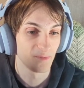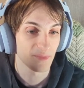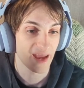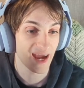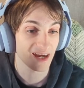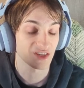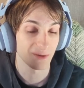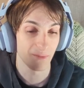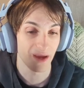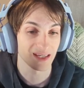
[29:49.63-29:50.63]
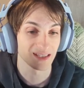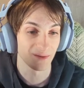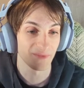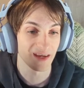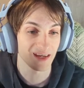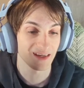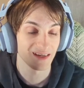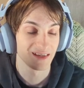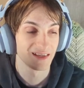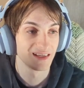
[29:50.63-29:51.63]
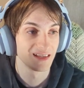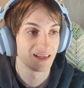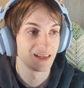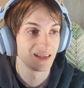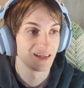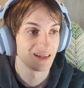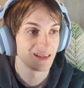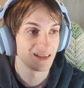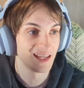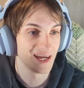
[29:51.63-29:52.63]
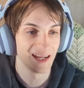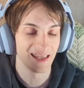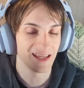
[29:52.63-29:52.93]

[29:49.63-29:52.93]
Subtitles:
actually make something, then